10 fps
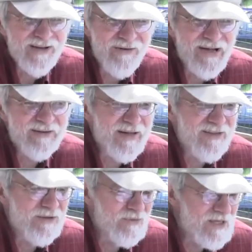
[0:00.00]
it. I recommend
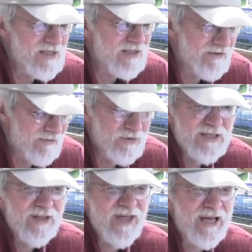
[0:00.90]
that you read the
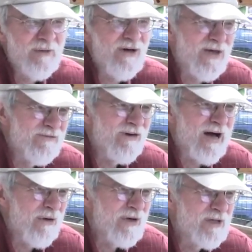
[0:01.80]
read the label and follow it